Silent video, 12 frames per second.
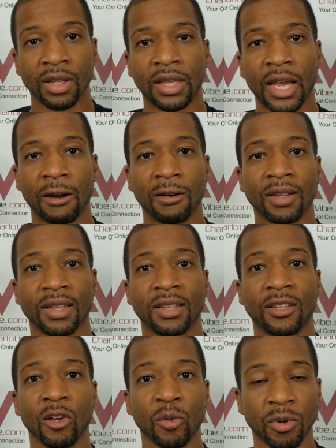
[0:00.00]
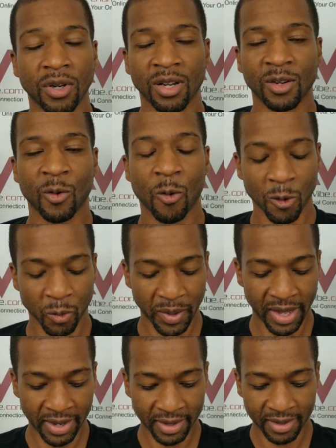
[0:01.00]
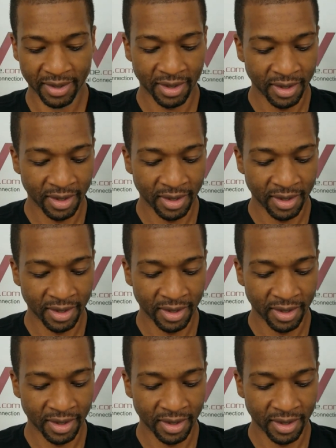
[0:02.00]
Garrett Gilbert, quarterback,